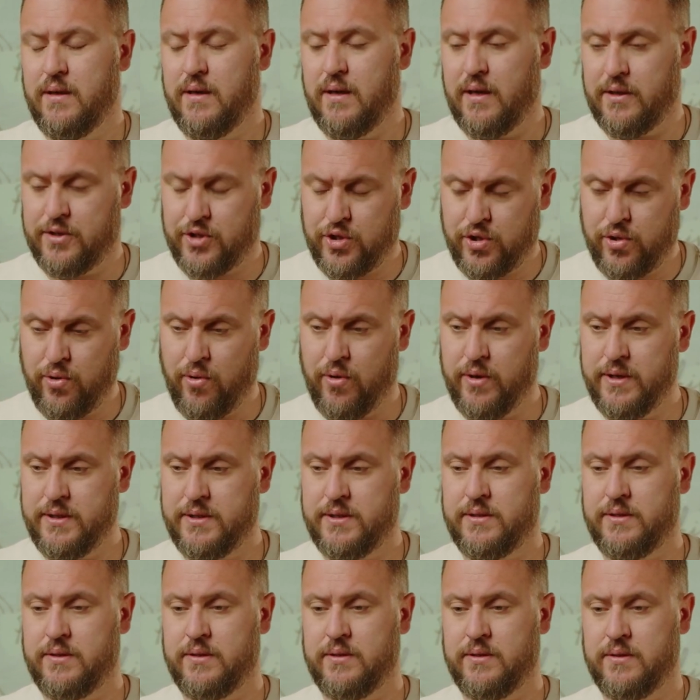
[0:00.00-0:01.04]
a
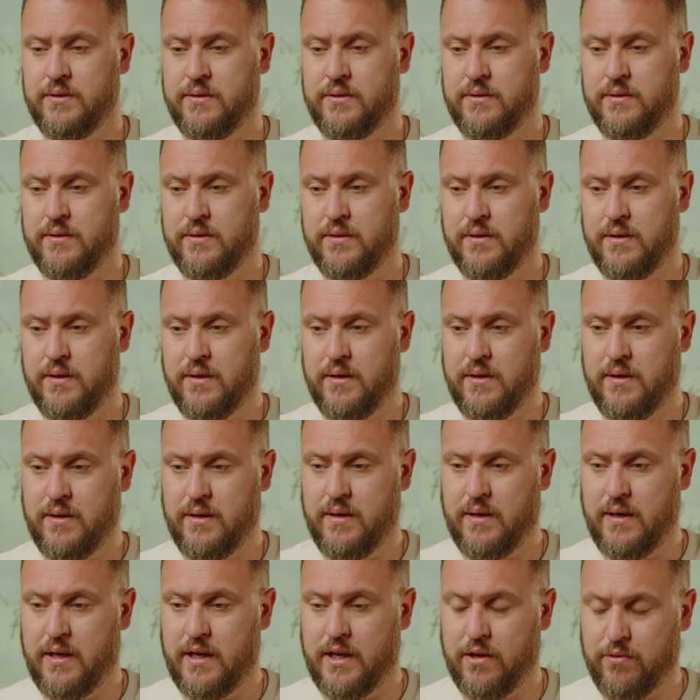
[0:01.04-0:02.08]
choice
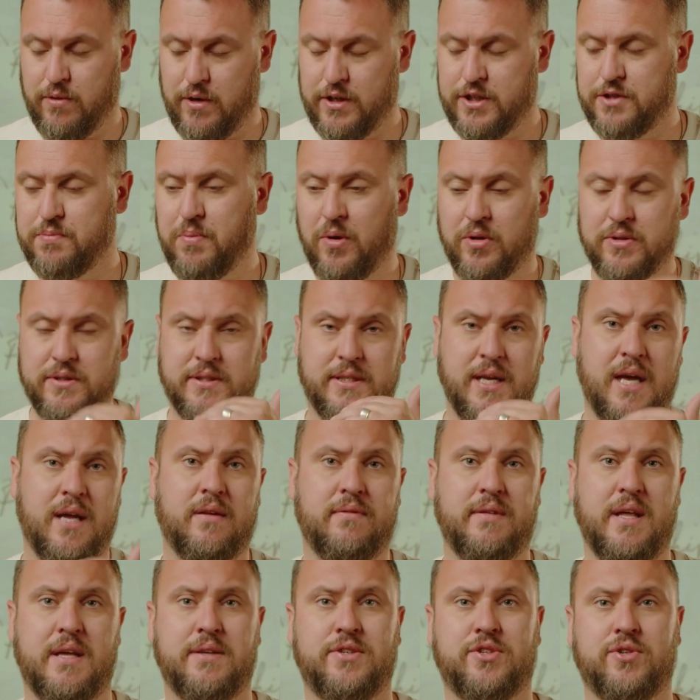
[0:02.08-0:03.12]
and a response out
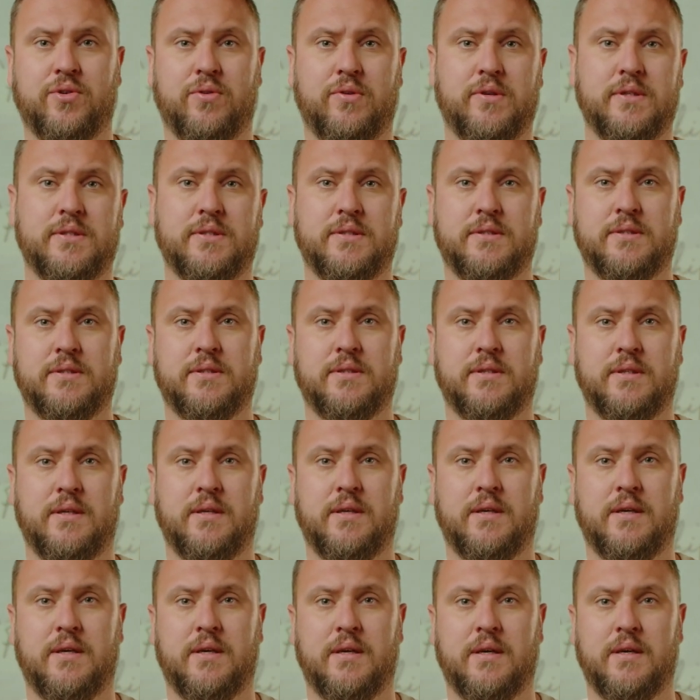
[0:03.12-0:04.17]
of that choice
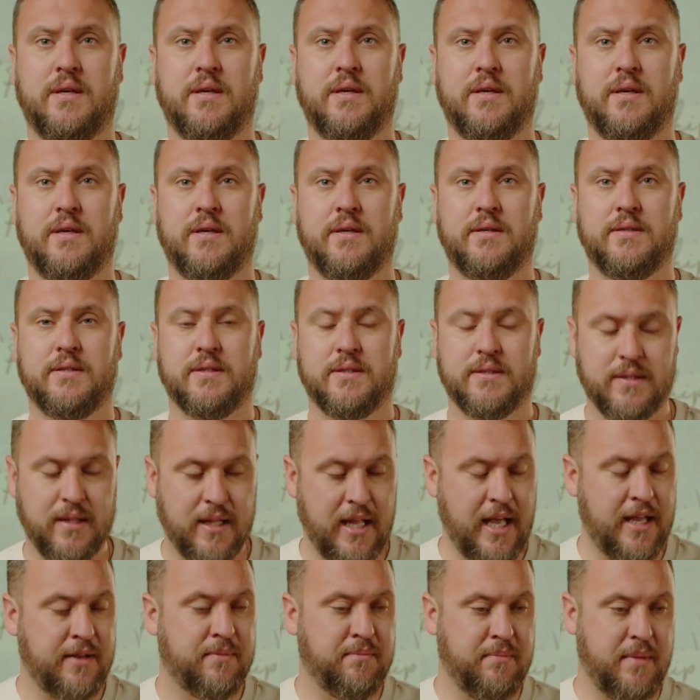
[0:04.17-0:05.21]
that has
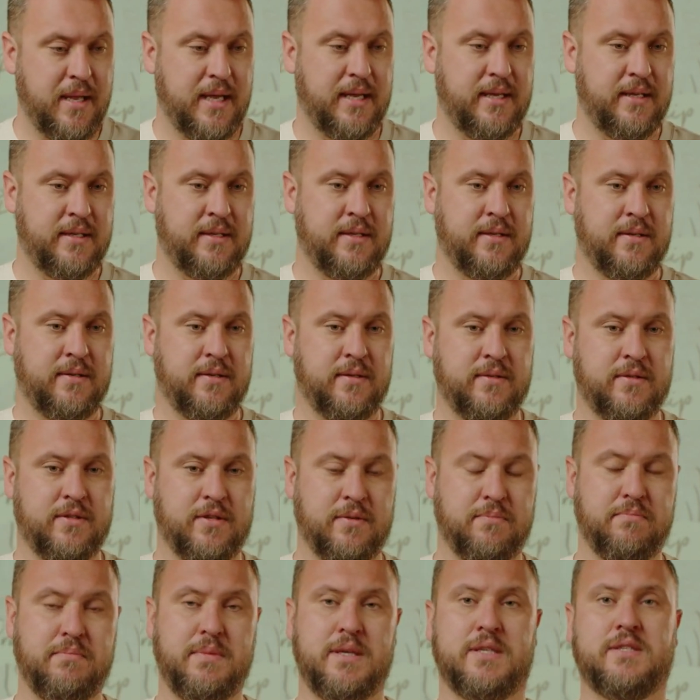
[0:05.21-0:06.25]
led me
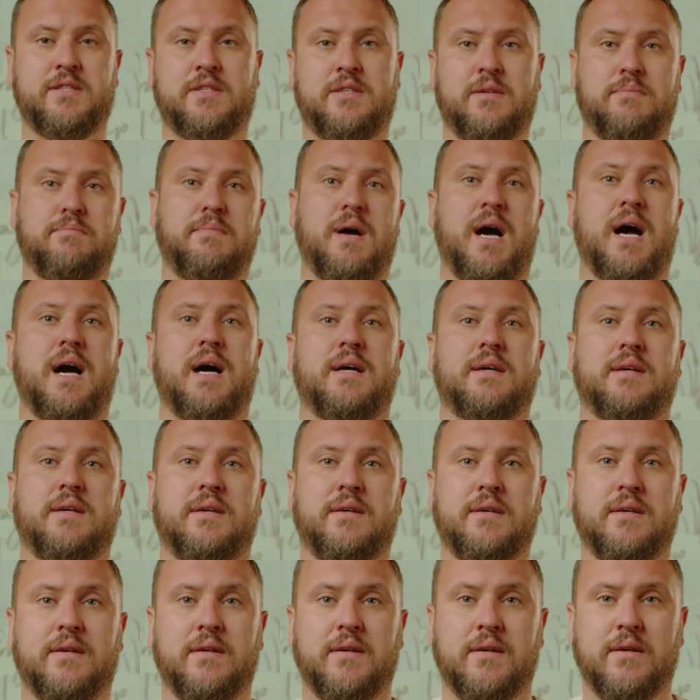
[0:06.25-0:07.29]
to miss the
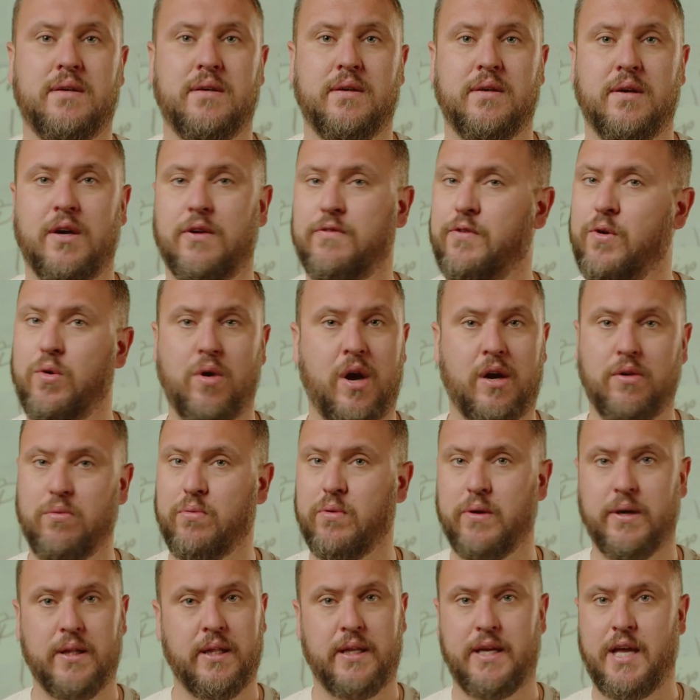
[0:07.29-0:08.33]
mark of who I
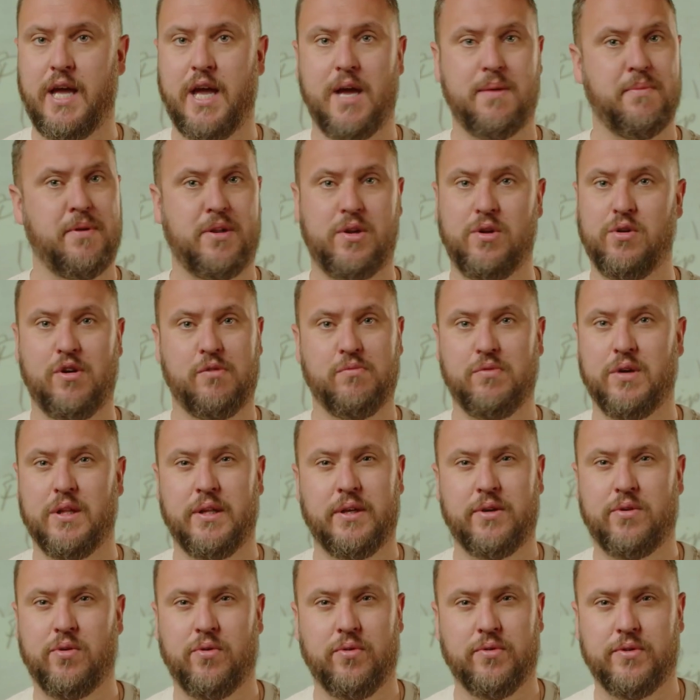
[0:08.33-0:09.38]
really am and who I'm
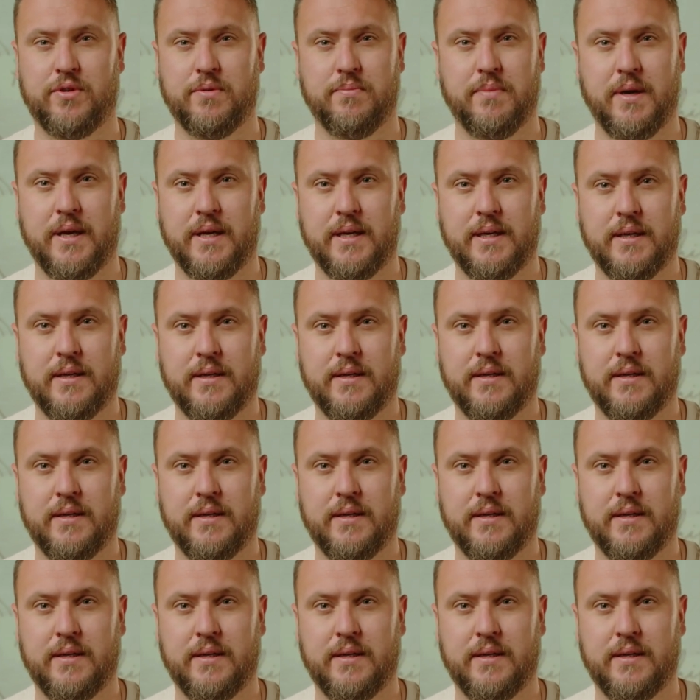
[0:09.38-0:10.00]
really called to be.